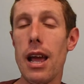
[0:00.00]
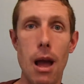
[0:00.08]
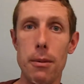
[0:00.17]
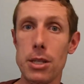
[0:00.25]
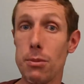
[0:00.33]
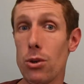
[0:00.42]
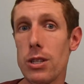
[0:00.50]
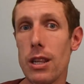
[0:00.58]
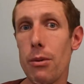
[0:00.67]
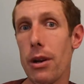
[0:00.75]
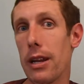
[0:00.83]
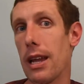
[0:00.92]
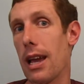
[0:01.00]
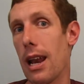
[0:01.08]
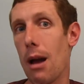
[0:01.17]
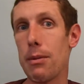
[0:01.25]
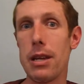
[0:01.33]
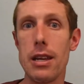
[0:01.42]
how much protein they want to get,
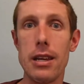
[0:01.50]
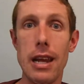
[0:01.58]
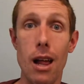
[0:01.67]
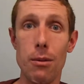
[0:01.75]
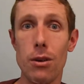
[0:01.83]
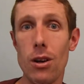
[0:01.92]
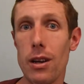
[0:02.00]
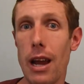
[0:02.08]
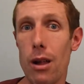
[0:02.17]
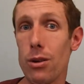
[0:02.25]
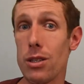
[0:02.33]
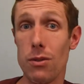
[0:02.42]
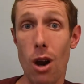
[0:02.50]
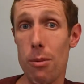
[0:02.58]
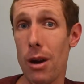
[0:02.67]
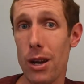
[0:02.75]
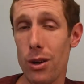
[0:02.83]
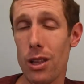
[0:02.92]
how many calories of
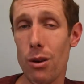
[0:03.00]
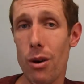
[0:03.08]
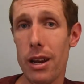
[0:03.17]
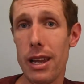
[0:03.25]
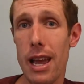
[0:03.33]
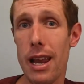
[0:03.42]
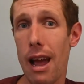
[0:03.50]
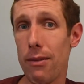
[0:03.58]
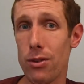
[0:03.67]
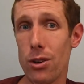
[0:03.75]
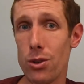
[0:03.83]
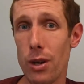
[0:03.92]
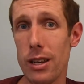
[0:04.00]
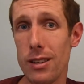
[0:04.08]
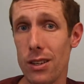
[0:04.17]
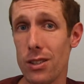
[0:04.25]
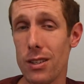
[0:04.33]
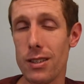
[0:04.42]
carbohydrate they want to get after their training
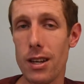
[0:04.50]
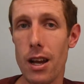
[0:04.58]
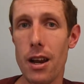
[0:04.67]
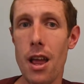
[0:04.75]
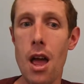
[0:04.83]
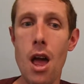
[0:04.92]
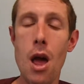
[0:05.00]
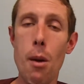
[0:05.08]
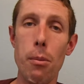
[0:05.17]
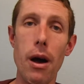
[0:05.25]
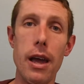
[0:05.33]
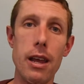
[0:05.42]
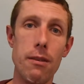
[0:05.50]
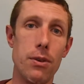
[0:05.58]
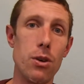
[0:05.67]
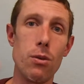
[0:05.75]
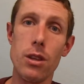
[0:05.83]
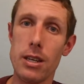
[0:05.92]
session is done. But if
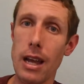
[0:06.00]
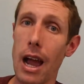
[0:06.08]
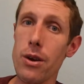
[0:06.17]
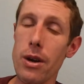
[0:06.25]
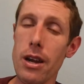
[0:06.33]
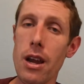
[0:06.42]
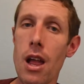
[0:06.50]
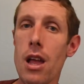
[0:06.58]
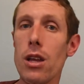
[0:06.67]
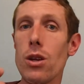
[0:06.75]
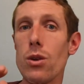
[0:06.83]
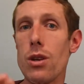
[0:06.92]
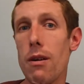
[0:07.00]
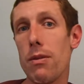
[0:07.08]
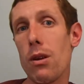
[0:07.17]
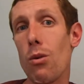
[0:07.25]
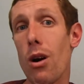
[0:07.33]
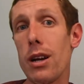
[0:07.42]
you're really dehydrated, you
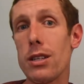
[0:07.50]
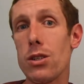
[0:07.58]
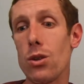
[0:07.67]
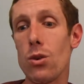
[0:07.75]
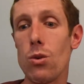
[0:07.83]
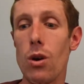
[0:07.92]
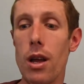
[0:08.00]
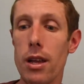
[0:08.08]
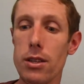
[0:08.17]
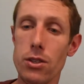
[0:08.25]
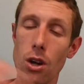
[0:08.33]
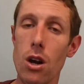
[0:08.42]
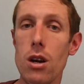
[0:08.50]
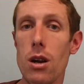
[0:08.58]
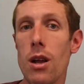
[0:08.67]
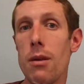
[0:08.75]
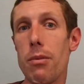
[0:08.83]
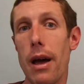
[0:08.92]
definitely want to start
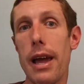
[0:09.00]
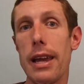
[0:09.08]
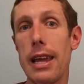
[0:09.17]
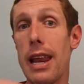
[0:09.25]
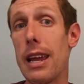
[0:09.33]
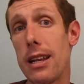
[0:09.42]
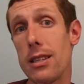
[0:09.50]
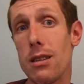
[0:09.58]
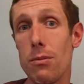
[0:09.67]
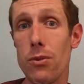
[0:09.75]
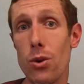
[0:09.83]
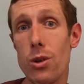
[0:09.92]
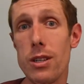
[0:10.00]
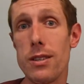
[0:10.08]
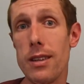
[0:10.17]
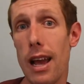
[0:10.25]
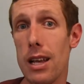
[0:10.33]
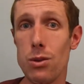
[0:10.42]
by getting in some
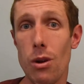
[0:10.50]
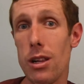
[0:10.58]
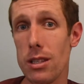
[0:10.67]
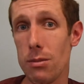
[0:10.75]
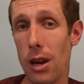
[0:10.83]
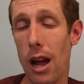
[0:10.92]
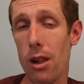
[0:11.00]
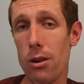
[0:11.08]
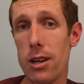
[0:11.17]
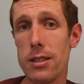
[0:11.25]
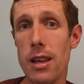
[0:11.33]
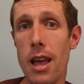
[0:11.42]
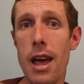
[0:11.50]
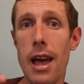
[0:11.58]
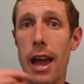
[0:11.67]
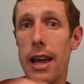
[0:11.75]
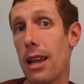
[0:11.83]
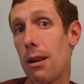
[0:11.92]
fluids as well as some calories,
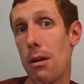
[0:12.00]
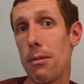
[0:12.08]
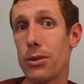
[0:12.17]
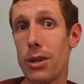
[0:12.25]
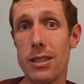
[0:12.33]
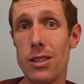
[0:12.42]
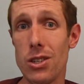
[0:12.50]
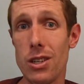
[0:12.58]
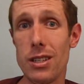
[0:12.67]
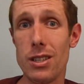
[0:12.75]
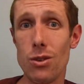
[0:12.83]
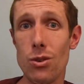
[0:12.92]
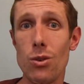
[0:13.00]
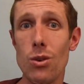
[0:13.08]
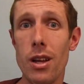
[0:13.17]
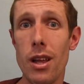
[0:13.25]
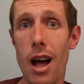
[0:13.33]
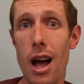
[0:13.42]
and then maybe transition into
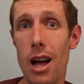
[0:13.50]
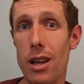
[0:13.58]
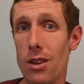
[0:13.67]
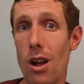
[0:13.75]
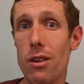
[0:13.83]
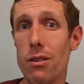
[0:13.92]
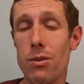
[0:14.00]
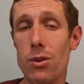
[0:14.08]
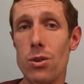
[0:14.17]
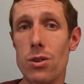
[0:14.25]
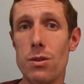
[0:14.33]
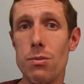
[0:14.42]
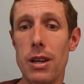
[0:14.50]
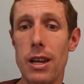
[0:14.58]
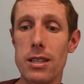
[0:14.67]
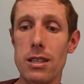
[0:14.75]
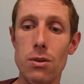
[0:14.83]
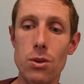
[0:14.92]
solid foods,
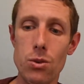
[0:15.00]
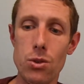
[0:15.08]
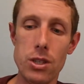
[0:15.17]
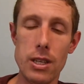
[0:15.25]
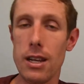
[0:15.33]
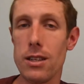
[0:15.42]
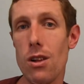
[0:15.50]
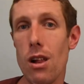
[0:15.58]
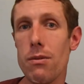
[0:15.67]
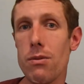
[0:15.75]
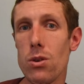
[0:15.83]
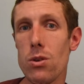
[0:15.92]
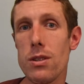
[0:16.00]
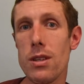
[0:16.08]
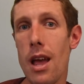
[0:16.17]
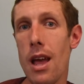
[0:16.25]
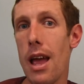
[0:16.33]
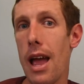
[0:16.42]
because if you just take in solid foods
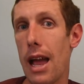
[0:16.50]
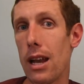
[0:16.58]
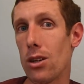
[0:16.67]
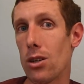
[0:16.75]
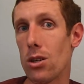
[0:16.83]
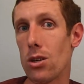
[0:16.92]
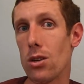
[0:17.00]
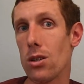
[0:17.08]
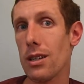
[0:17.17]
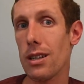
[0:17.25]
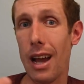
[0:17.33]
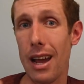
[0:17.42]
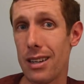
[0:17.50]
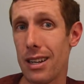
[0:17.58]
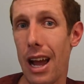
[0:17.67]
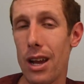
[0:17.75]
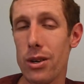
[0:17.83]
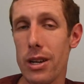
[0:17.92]
and you're kind of
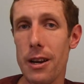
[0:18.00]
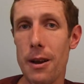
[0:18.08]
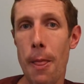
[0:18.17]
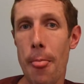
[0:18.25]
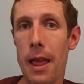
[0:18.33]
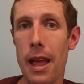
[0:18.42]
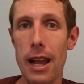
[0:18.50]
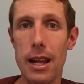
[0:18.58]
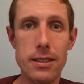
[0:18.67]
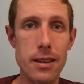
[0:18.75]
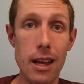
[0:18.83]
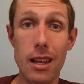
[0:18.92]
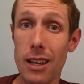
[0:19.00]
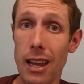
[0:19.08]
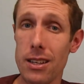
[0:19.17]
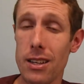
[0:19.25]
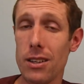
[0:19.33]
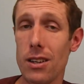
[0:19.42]
dehydrated, it's not going to
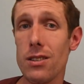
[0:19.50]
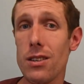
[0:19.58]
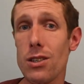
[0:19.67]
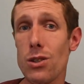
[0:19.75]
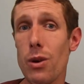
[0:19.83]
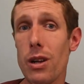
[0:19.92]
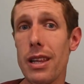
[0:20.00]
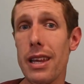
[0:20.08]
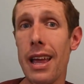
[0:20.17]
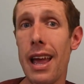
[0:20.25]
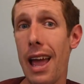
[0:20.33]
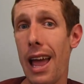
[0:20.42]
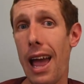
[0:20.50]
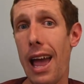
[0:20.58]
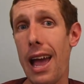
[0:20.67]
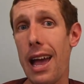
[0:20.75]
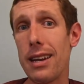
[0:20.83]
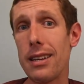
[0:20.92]
get digested as quickly,
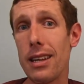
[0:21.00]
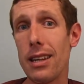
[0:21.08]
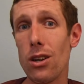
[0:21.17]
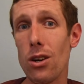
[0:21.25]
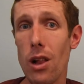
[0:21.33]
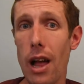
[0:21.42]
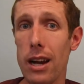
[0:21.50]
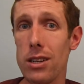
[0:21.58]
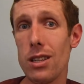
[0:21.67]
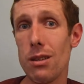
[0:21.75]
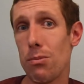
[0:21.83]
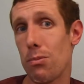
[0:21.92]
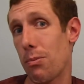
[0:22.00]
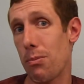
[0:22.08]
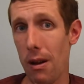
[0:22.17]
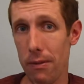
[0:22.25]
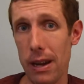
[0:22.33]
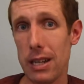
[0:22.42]
and you'll actually
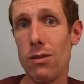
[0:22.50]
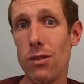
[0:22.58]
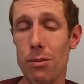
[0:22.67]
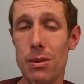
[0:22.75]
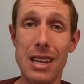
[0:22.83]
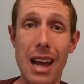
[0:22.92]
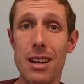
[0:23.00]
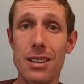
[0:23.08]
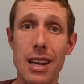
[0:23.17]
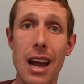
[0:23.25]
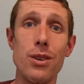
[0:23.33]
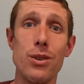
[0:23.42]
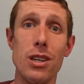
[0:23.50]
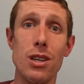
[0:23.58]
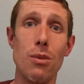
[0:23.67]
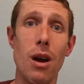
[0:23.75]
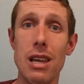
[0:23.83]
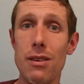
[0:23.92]
effectively be dehydrating your
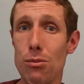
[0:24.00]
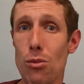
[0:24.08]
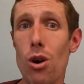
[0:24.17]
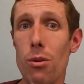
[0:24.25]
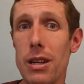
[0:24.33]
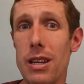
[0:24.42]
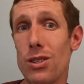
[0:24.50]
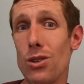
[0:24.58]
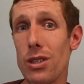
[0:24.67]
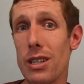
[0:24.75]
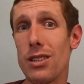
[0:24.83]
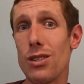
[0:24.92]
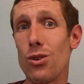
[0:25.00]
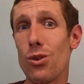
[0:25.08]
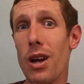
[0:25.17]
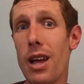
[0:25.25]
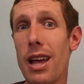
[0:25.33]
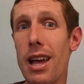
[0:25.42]
body even more, because you'll need
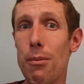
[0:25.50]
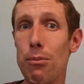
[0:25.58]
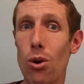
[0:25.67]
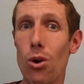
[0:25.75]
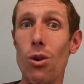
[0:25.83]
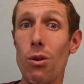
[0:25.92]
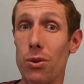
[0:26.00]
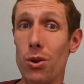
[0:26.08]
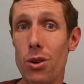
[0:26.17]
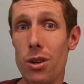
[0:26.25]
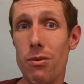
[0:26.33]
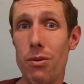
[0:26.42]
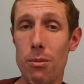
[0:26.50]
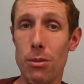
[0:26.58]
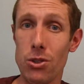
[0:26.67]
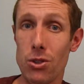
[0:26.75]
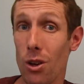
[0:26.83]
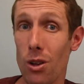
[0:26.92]
to pull fluid from
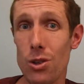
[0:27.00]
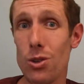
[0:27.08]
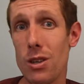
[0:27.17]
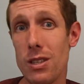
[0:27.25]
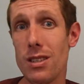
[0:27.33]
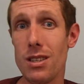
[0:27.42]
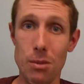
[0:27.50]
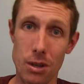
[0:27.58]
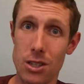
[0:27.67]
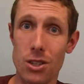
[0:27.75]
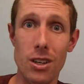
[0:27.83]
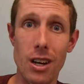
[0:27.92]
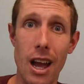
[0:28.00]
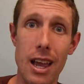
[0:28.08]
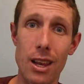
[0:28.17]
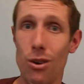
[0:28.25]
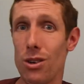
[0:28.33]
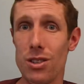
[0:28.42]
your circulatory system into your gut
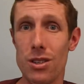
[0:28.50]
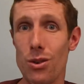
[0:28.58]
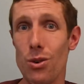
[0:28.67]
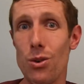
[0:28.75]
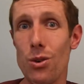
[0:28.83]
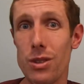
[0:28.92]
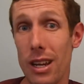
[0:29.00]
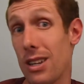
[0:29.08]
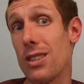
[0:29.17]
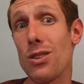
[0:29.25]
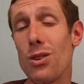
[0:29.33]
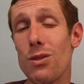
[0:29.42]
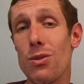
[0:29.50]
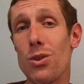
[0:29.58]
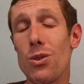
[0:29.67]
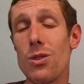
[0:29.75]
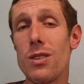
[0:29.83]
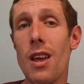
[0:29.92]
in order to digest those
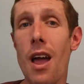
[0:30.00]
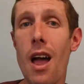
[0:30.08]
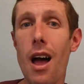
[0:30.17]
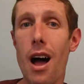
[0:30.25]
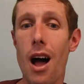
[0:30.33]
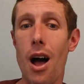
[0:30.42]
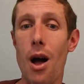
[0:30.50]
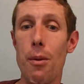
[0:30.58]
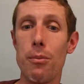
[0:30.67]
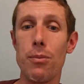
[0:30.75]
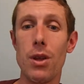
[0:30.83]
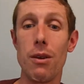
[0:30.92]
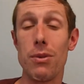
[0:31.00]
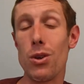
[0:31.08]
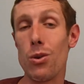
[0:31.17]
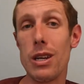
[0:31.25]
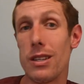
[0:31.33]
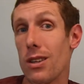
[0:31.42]
foods. If
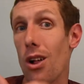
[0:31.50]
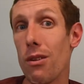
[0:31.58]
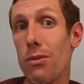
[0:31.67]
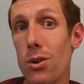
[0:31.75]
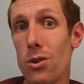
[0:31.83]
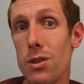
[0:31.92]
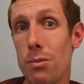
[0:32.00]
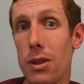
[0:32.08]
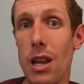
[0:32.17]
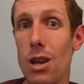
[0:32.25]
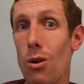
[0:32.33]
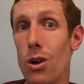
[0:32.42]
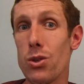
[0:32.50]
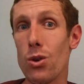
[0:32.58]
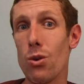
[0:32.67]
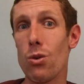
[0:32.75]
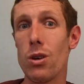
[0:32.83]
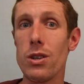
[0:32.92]
you eat solid foods but then you
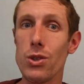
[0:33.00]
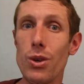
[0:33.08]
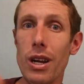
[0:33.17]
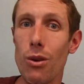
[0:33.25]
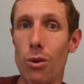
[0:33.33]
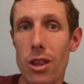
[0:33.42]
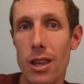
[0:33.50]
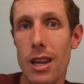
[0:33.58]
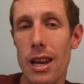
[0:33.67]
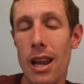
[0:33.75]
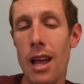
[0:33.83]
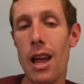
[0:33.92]
also drink with it,